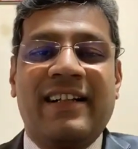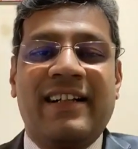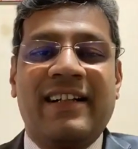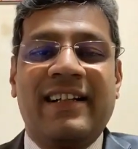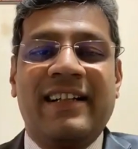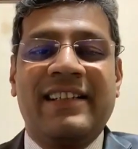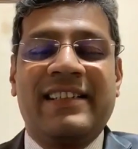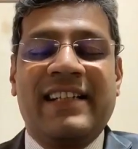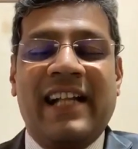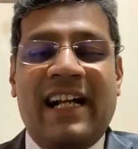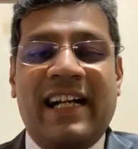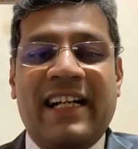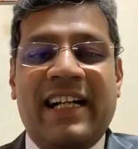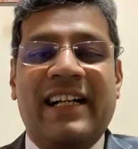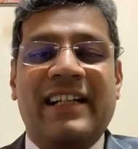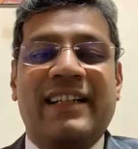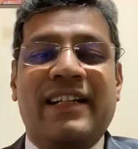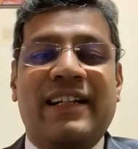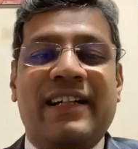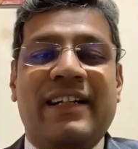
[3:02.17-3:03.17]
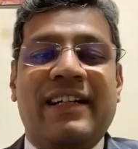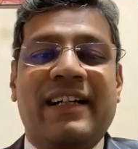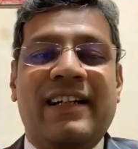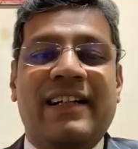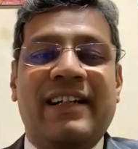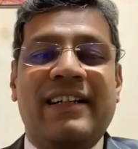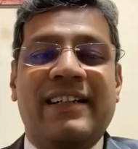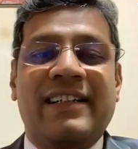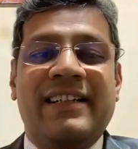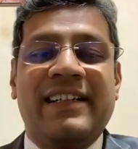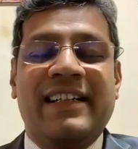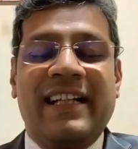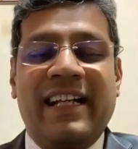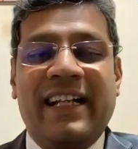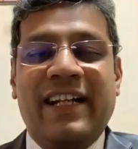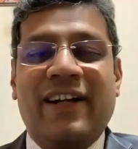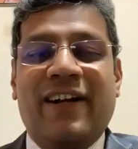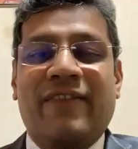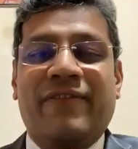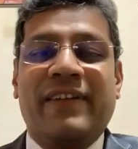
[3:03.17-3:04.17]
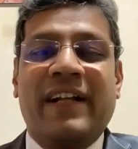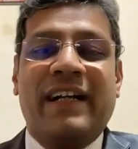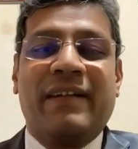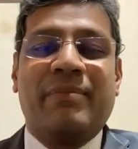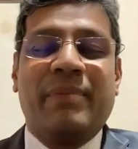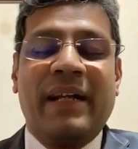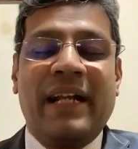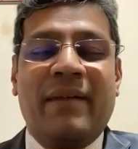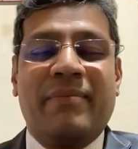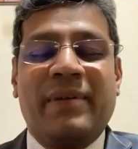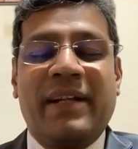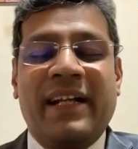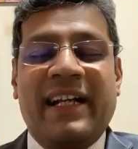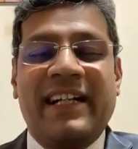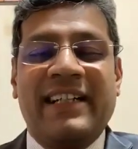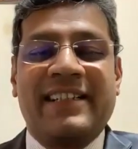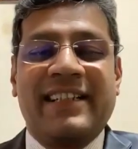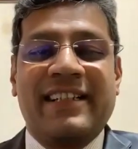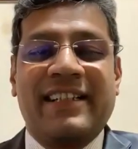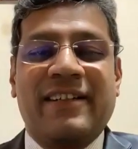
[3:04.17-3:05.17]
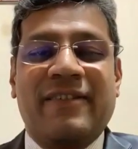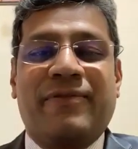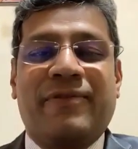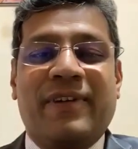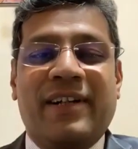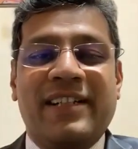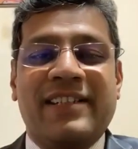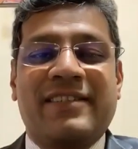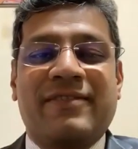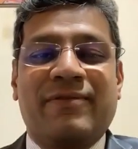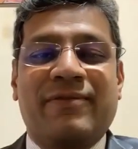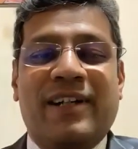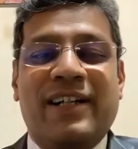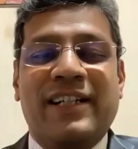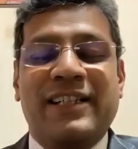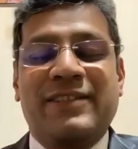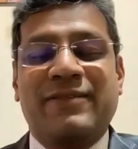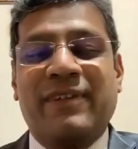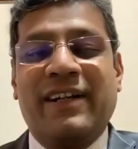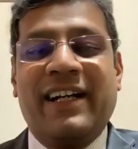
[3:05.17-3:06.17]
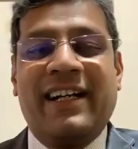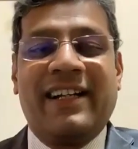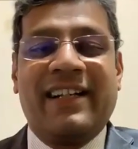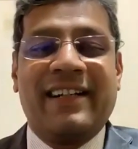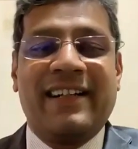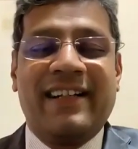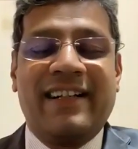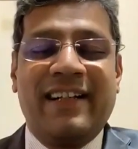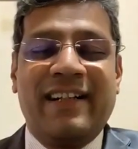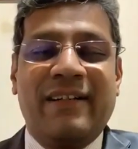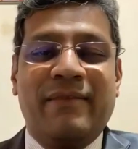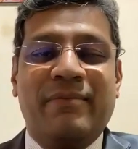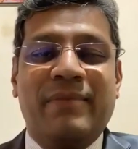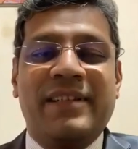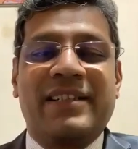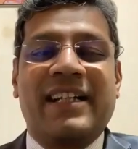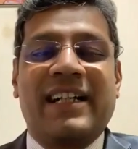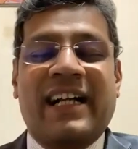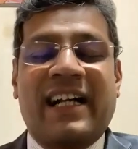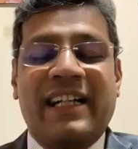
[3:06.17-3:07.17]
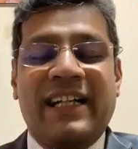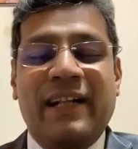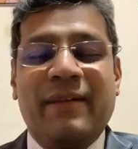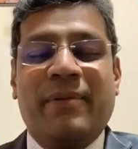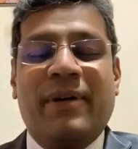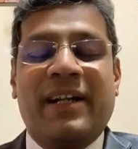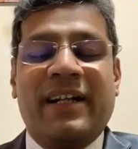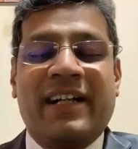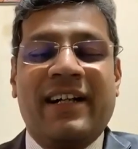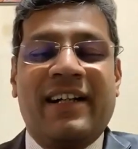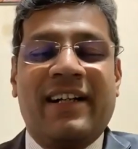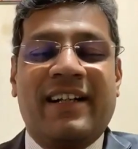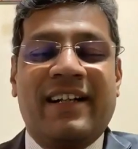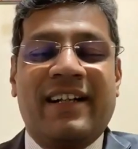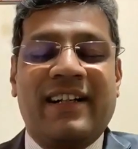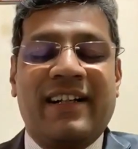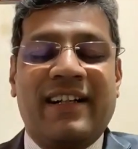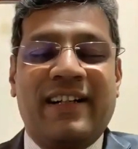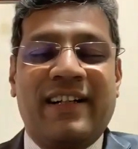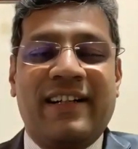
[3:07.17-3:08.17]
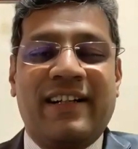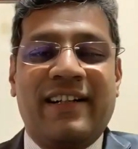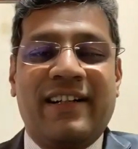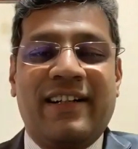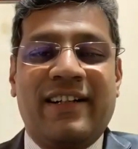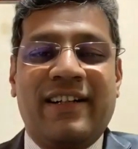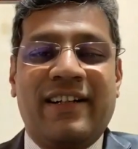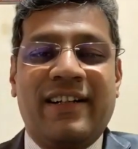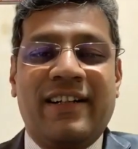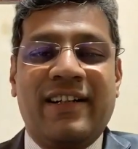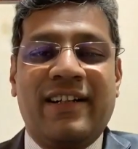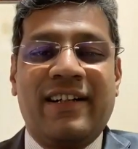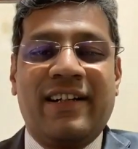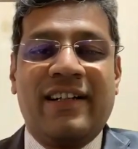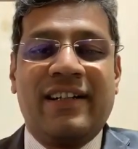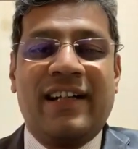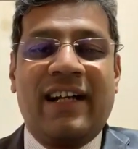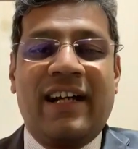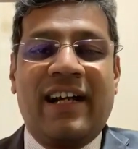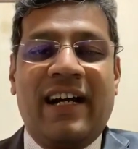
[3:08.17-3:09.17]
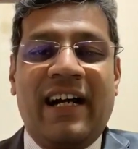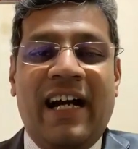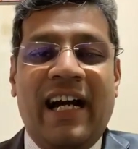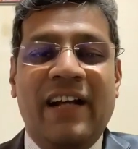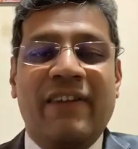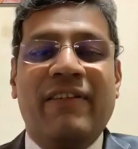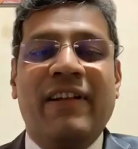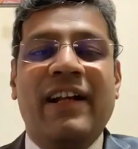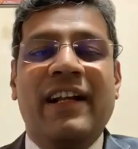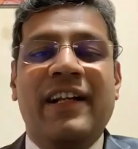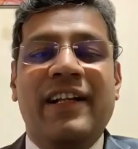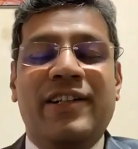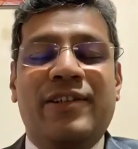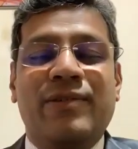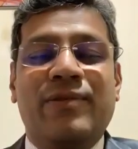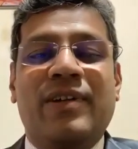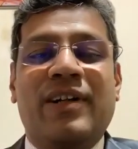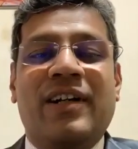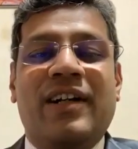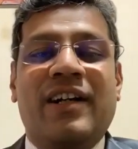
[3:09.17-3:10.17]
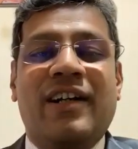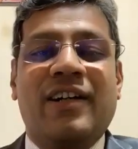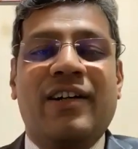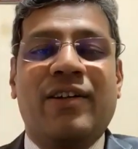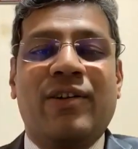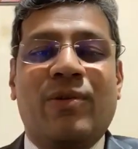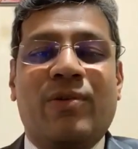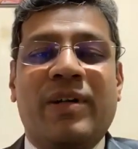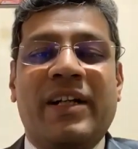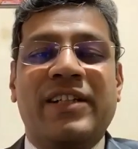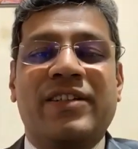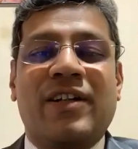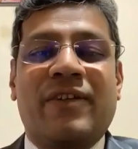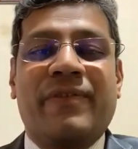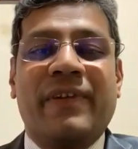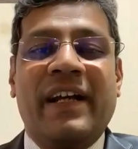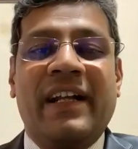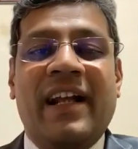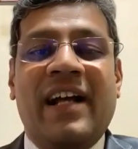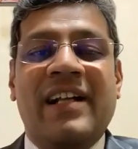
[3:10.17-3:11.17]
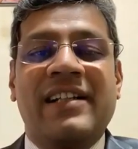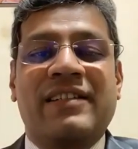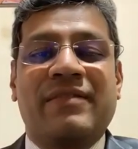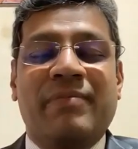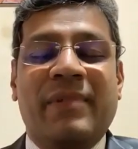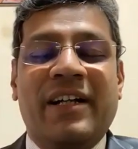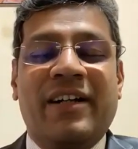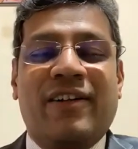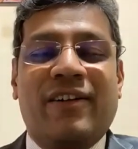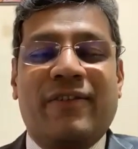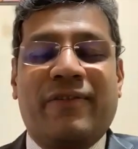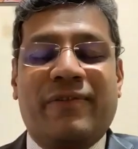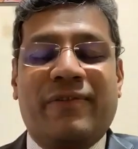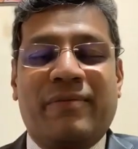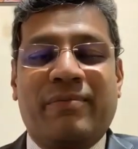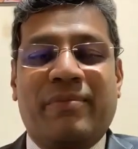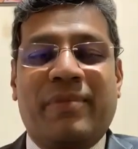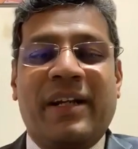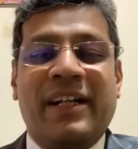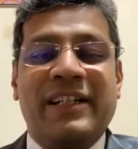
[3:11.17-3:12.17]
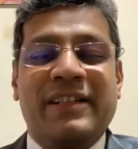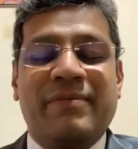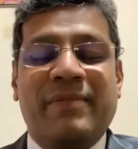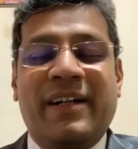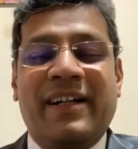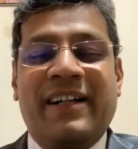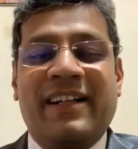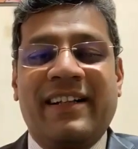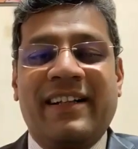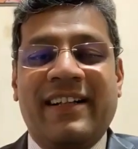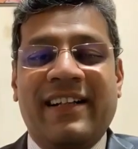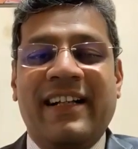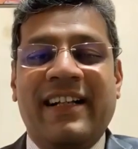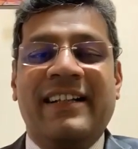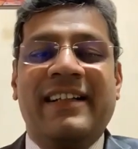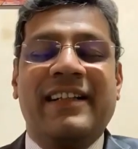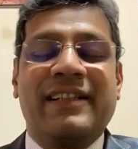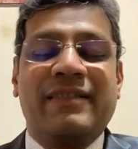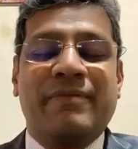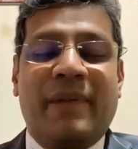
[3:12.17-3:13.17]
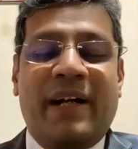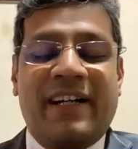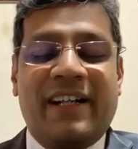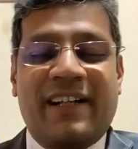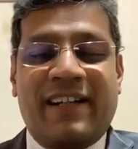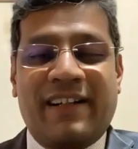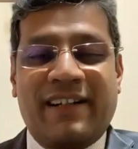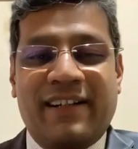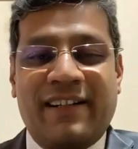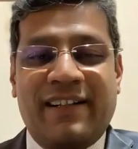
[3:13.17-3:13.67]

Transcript: he started the hearing of that bail application, the first words were, Mr. Khandeparkar, I will issue a notice of enhancement of punishment in this matter.